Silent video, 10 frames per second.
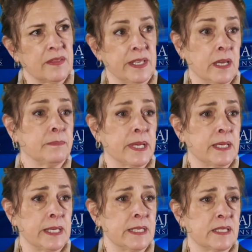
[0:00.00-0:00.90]
The unmet
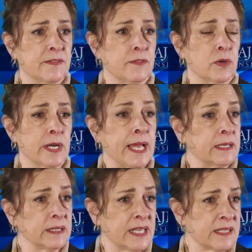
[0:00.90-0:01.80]
needs for
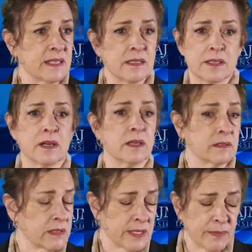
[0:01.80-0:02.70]
adolescents
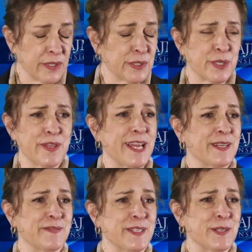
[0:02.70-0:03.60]
are similar to that
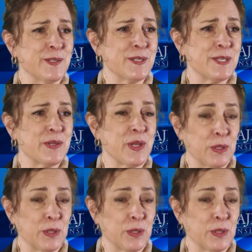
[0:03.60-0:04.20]
of adults.